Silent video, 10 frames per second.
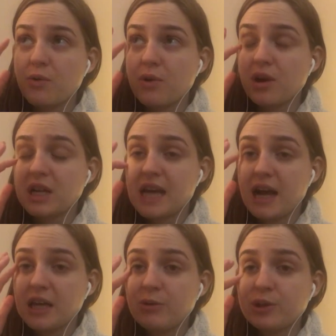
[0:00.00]
or
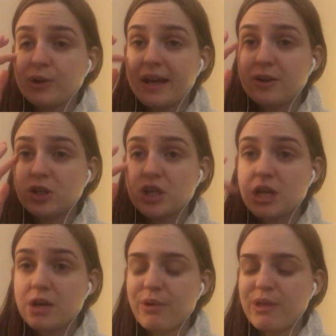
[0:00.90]
attack you with their
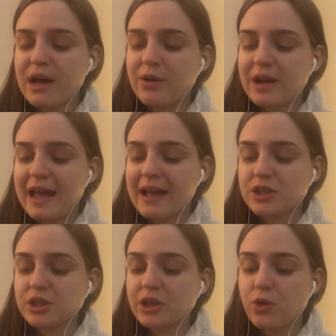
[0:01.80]
energy without
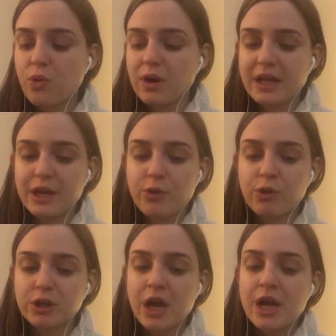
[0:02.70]
actually cording or